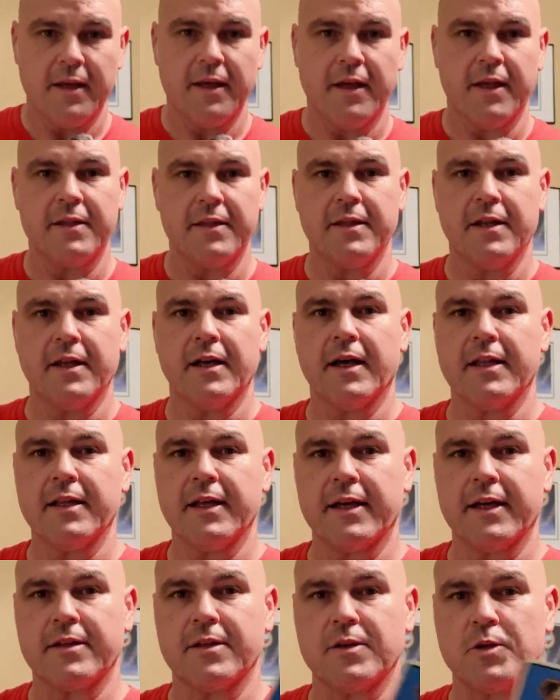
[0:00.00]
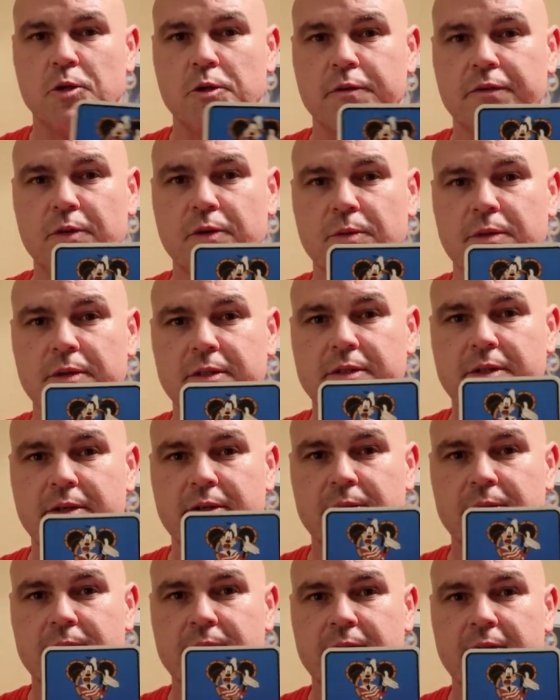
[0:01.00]
And then I like the goofy one
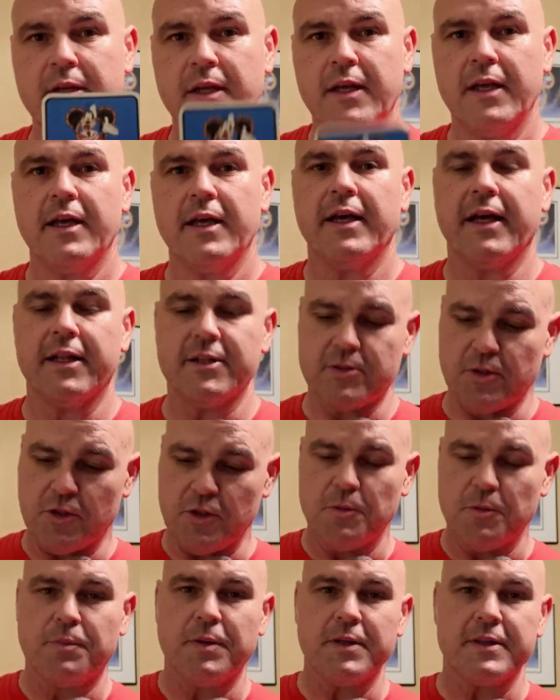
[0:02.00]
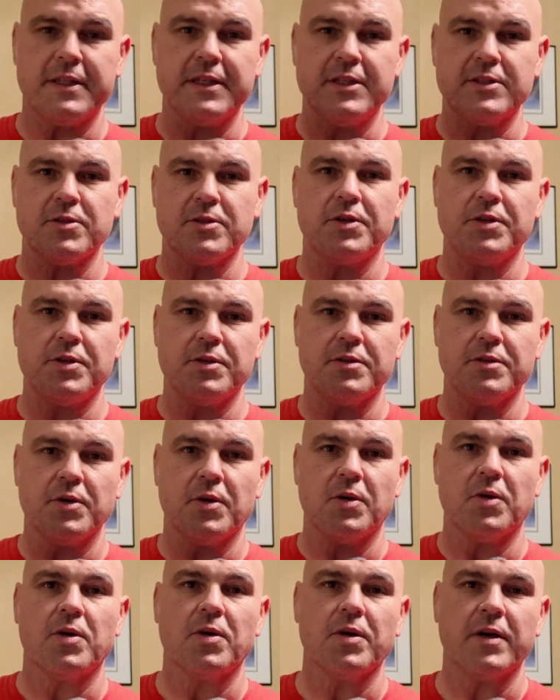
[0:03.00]
too. And so you put these on your
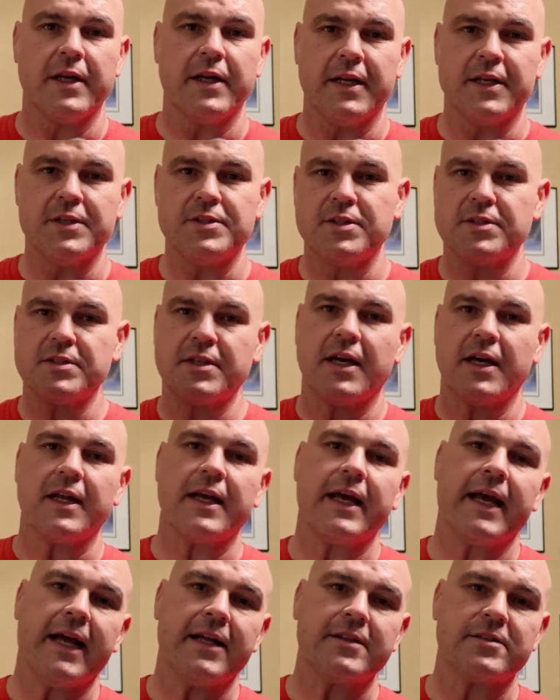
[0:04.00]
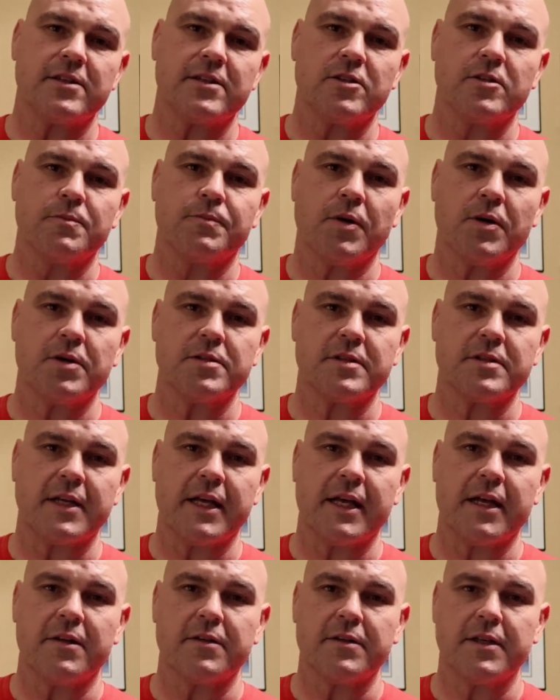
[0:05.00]
door and it just kind of adds a little
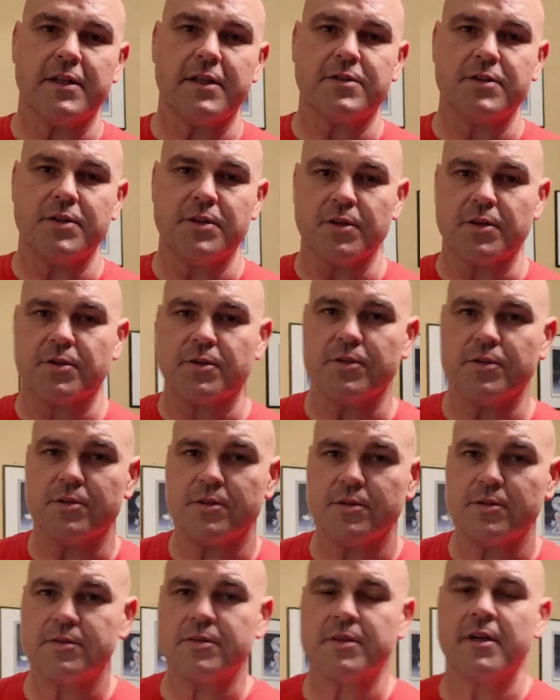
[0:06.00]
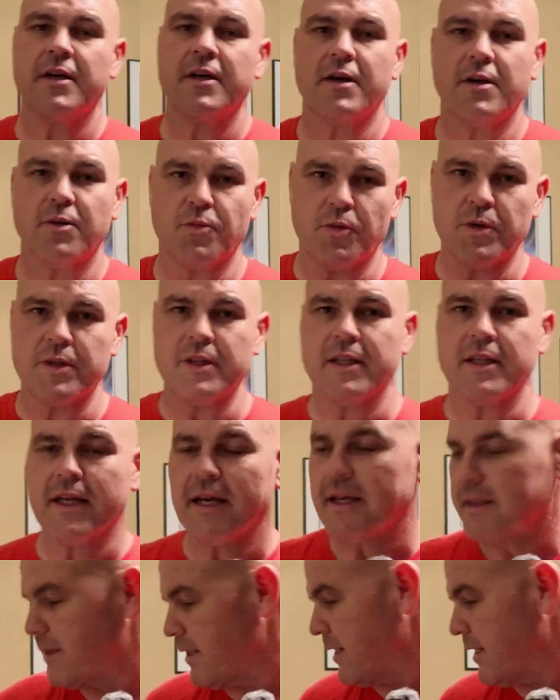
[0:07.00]
personality to your cruise. Really like